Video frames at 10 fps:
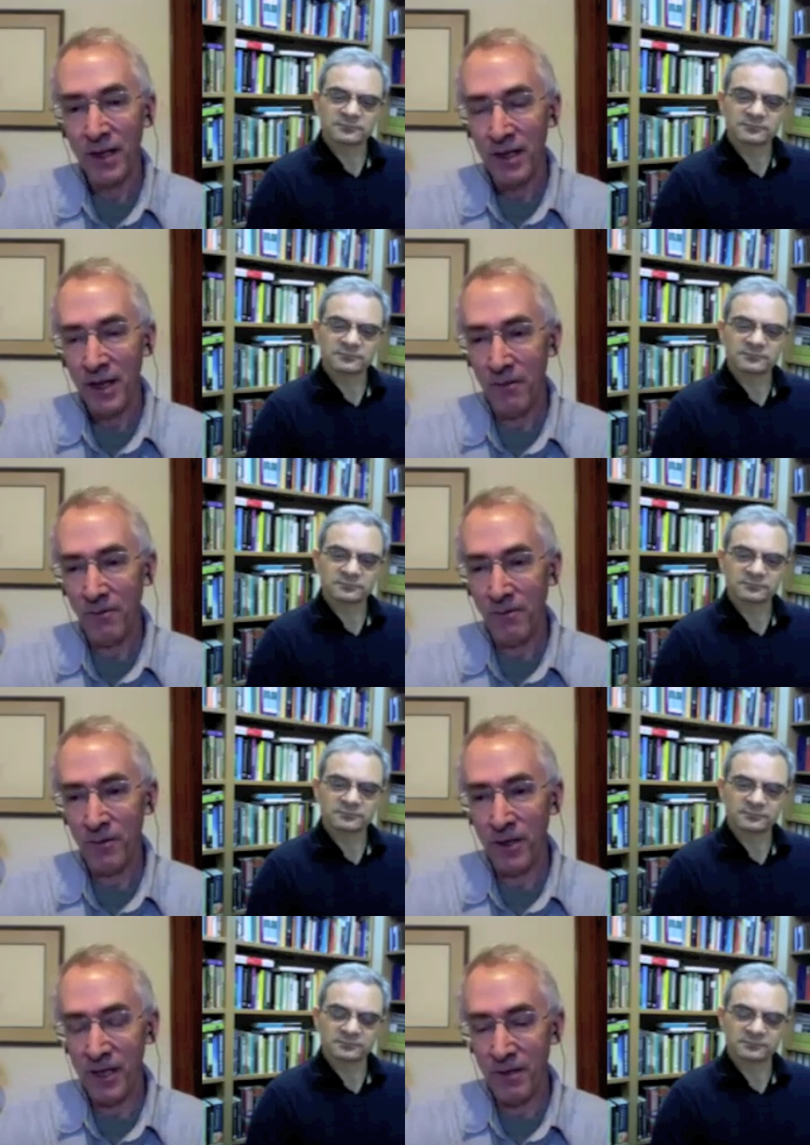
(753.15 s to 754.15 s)
Speaker 1: if
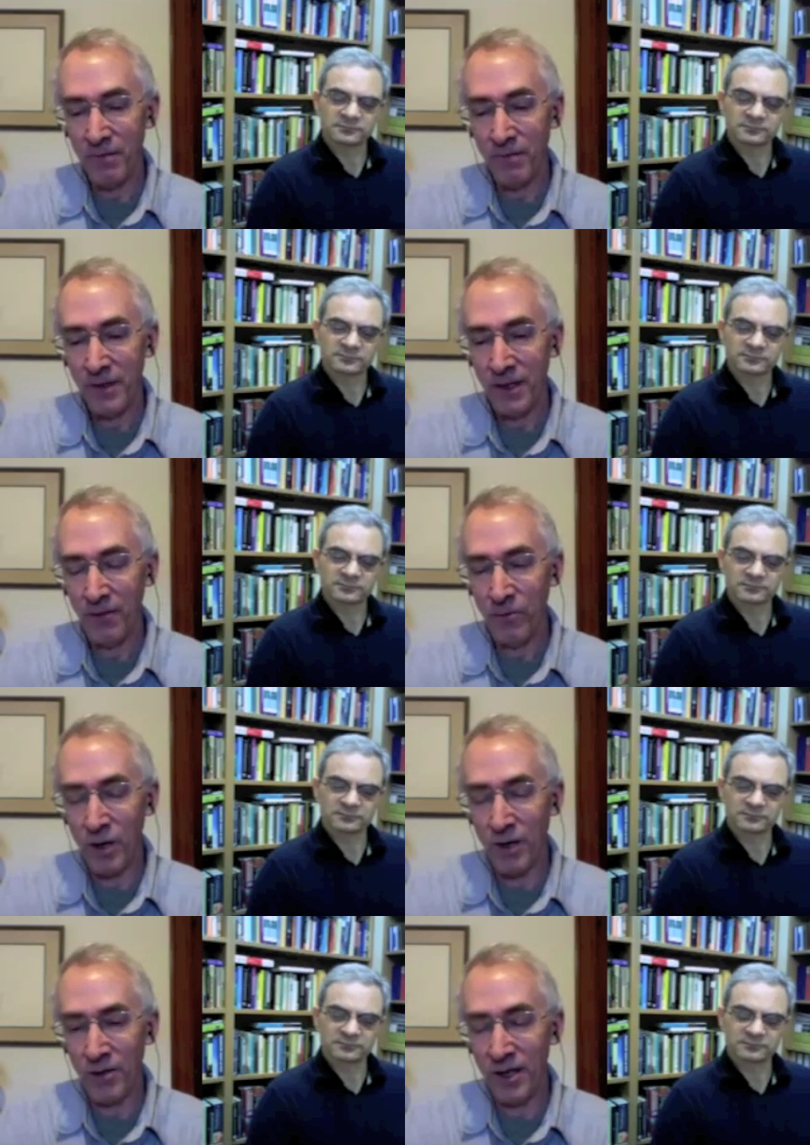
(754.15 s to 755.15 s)
the if,
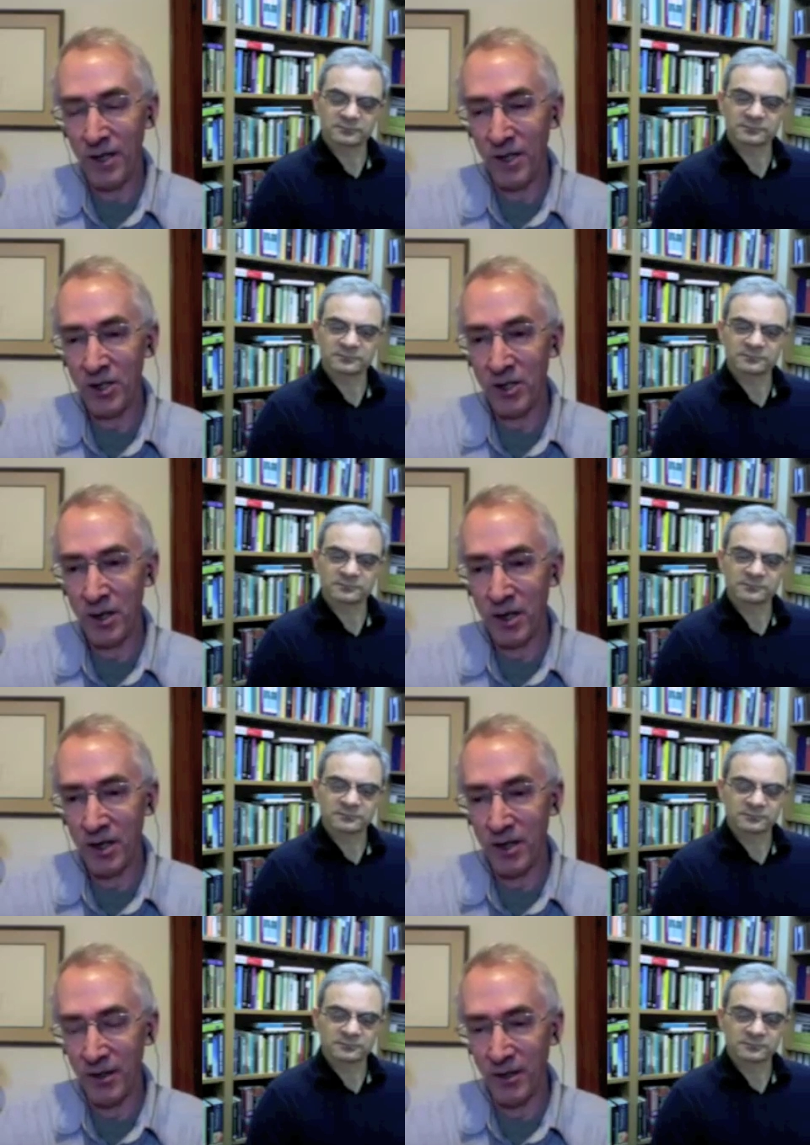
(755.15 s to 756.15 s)
if the,
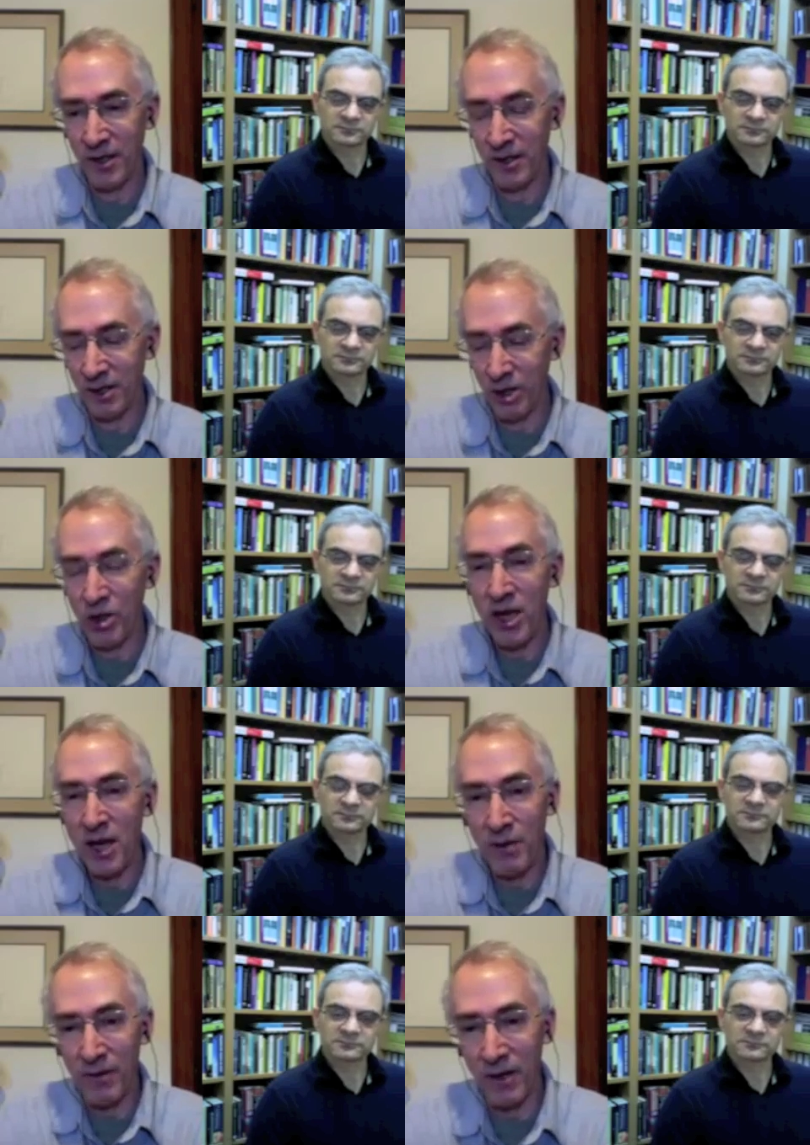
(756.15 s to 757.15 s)
uh, the, the theme
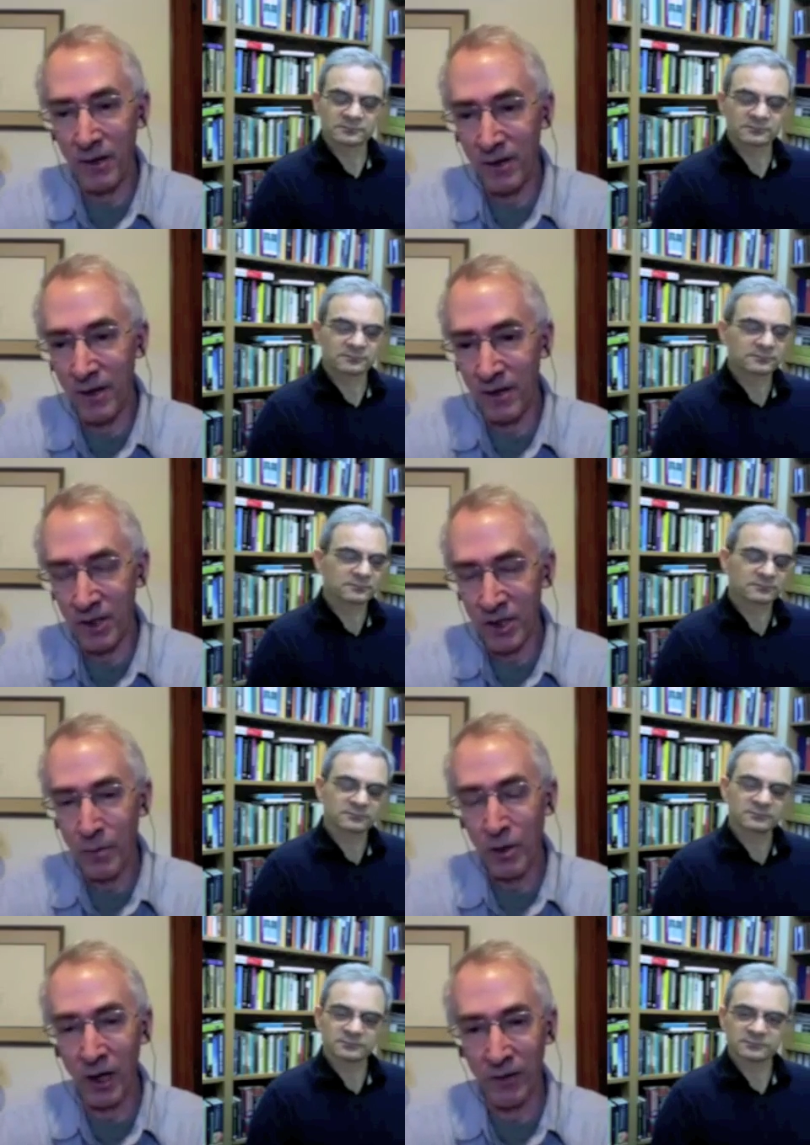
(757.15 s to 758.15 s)
of, of, of
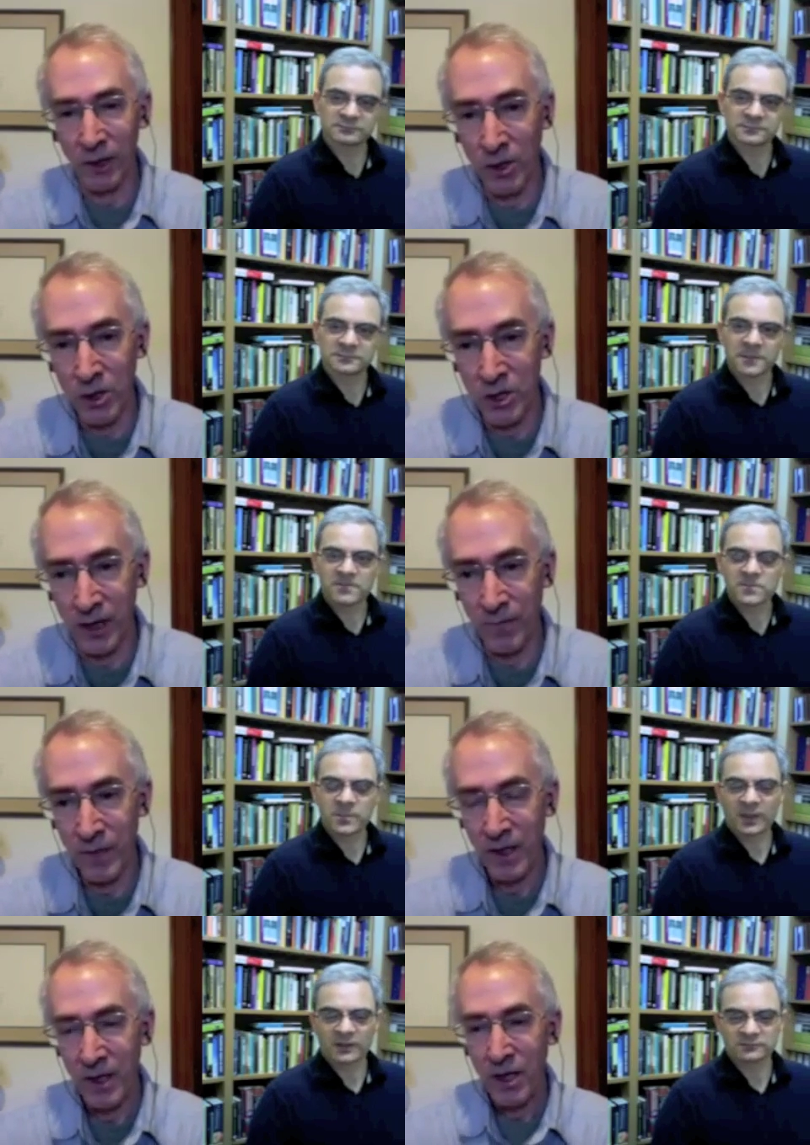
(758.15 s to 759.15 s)
reciprocal evolution
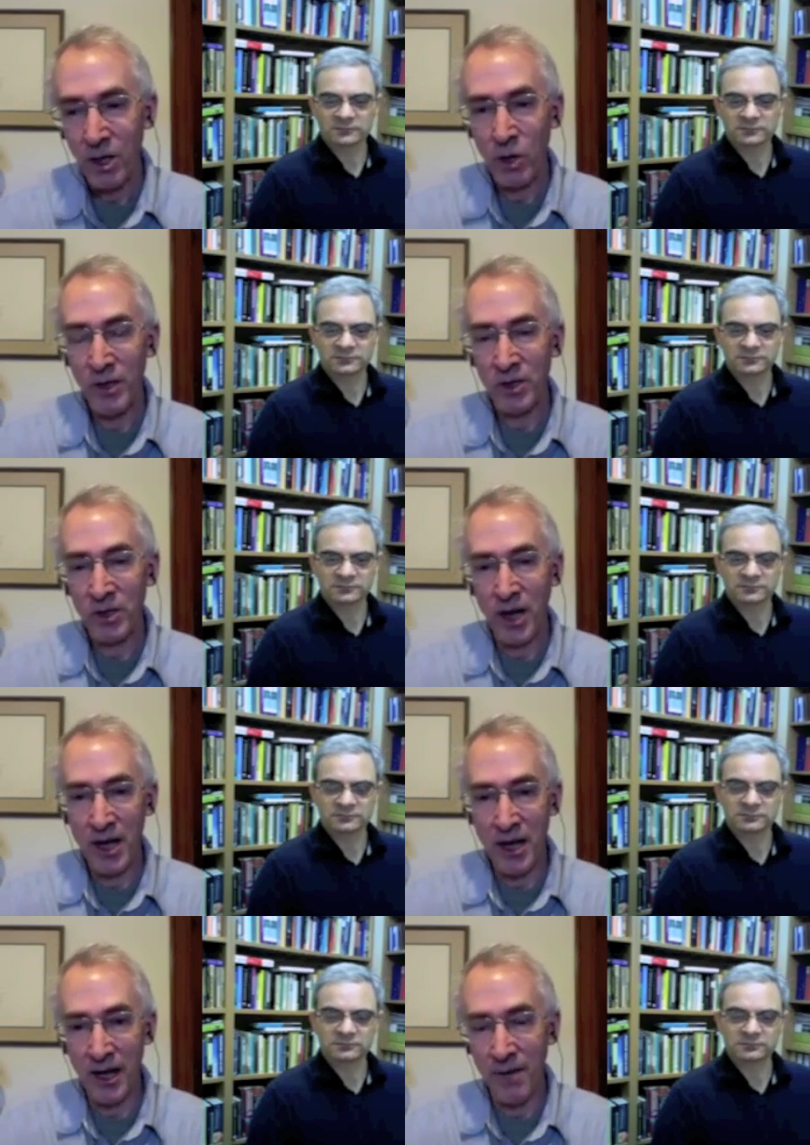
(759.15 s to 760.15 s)
could be
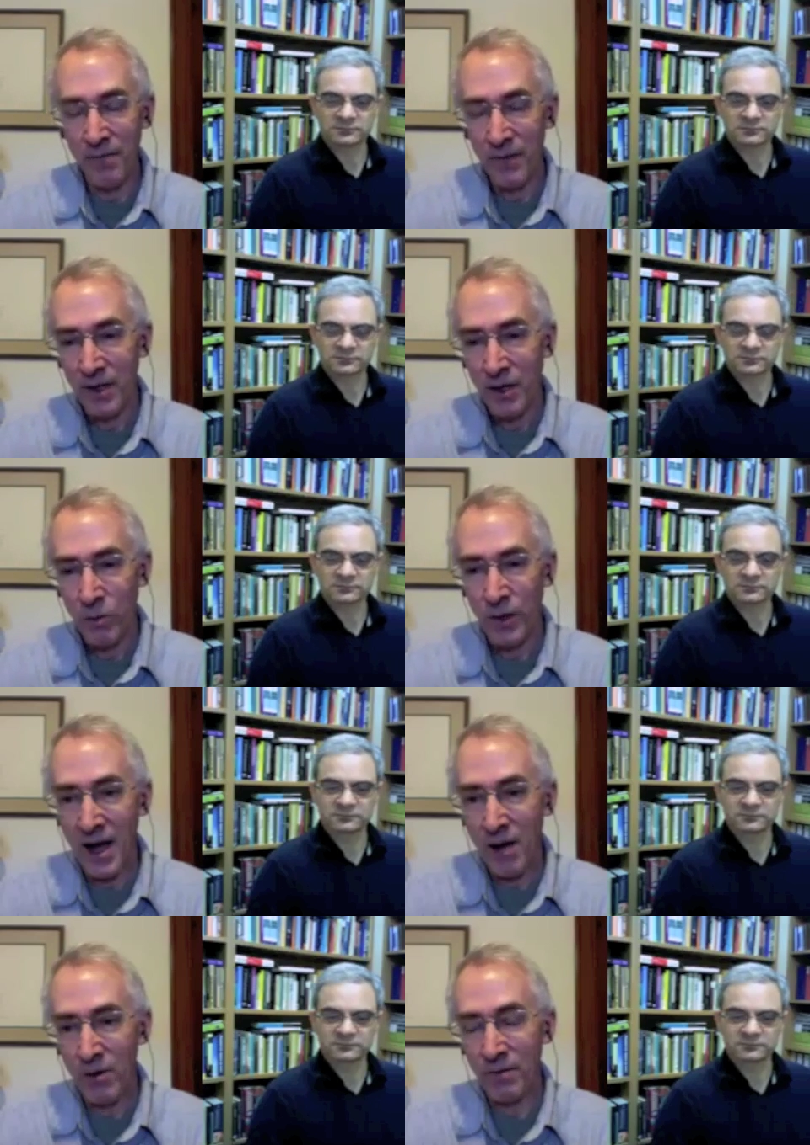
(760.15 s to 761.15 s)
studied
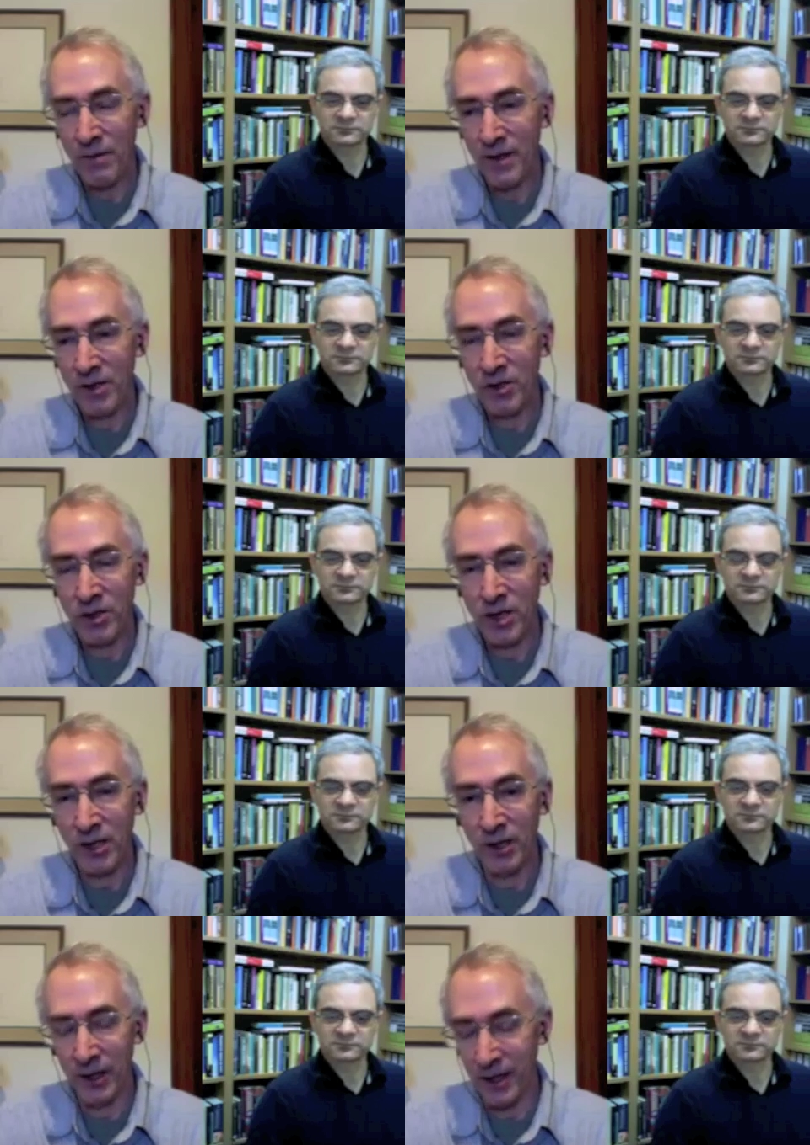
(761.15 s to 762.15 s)
without
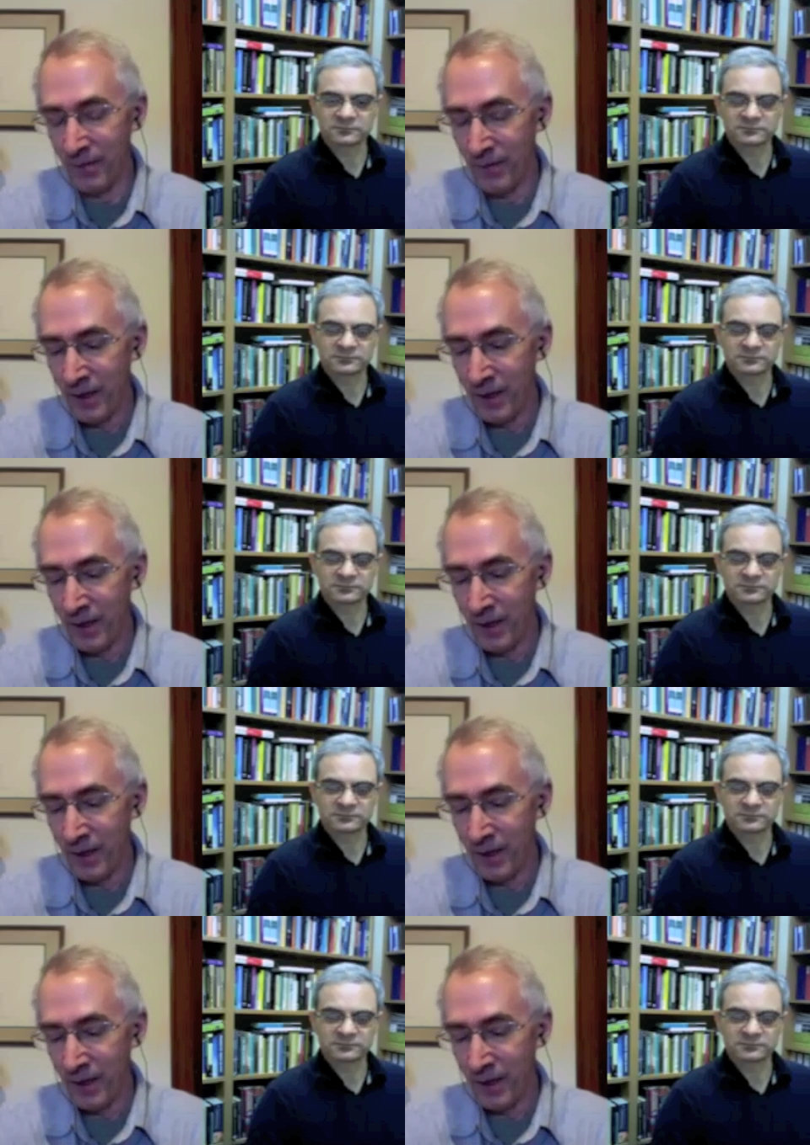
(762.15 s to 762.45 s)
necessarily